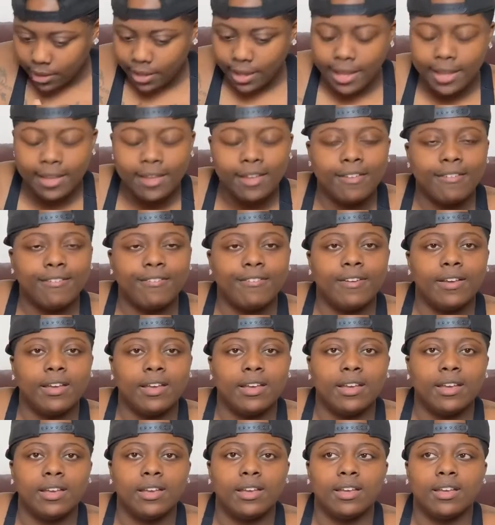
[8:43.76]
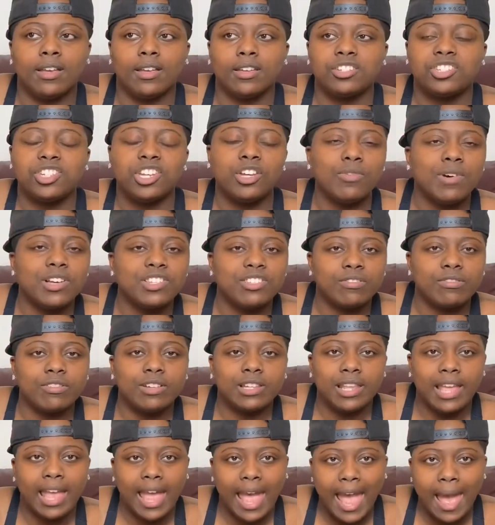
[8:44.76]
if she wasn't
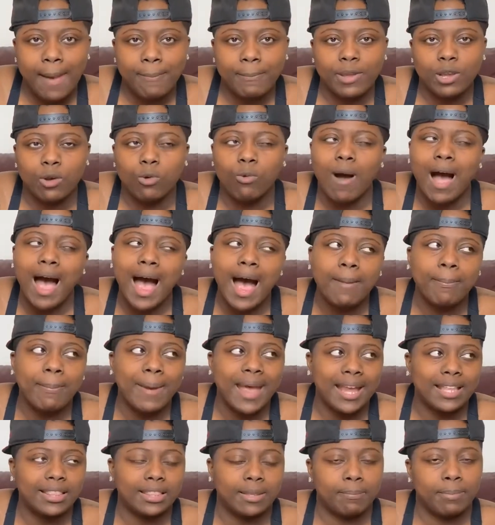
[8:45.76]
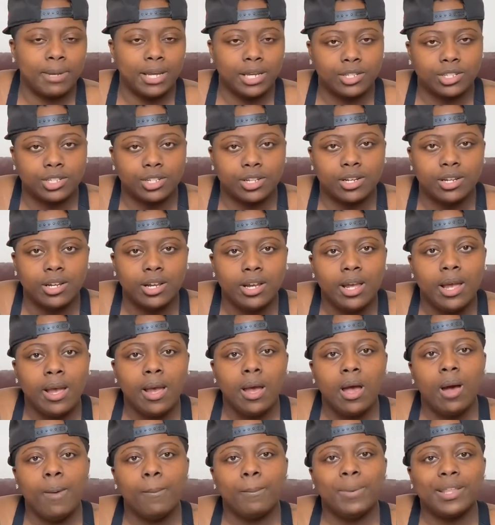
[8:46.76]
really happy, why paint the picture?
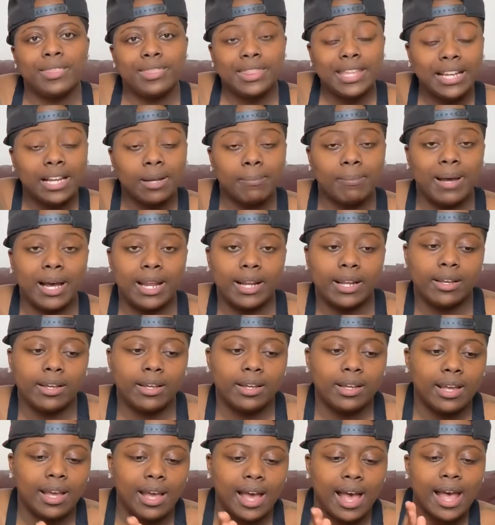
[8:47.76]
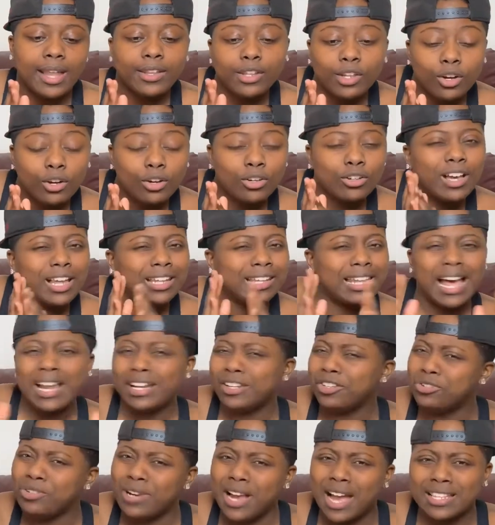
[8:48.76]
But think about it. I know a lot
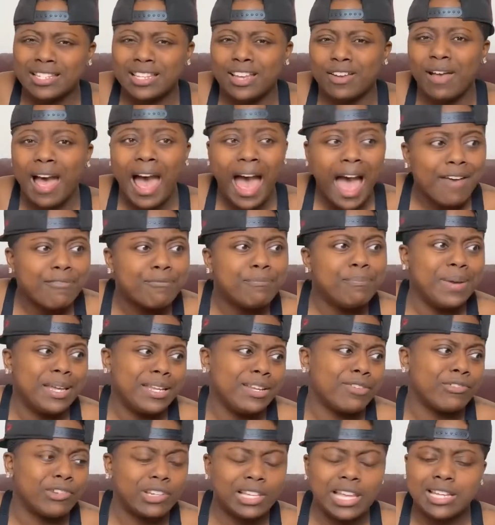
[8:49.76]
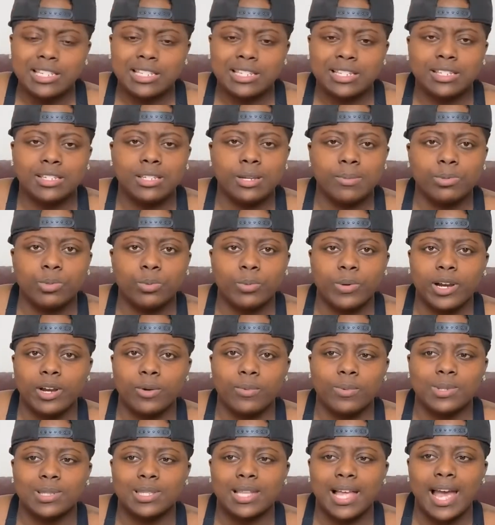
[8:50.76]
of you guys have. I've been in relationships where
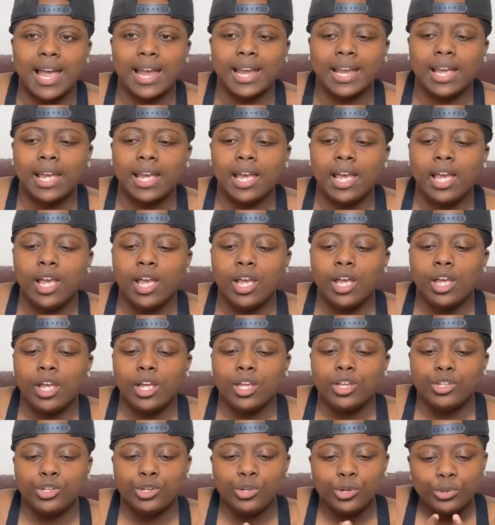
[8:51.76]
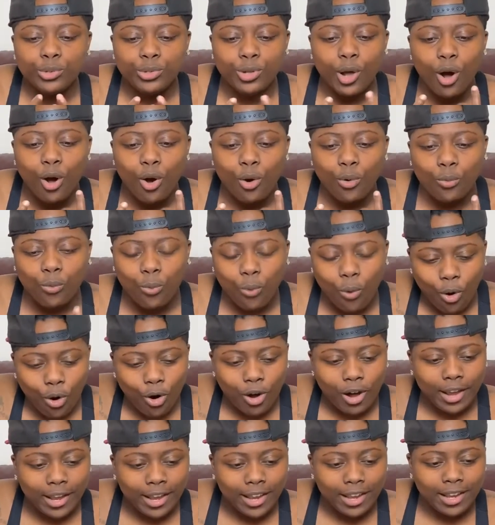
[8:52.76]
it was like, you don't
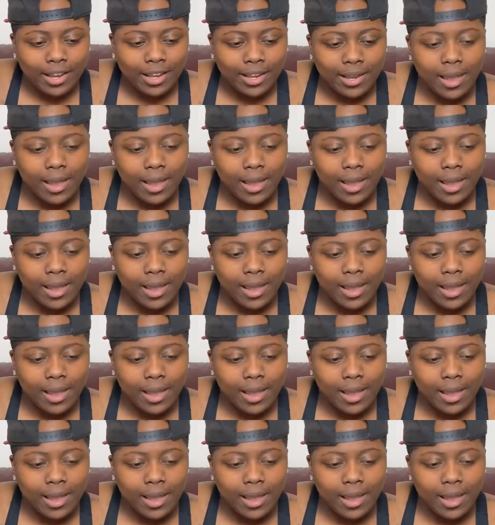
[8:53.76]
want,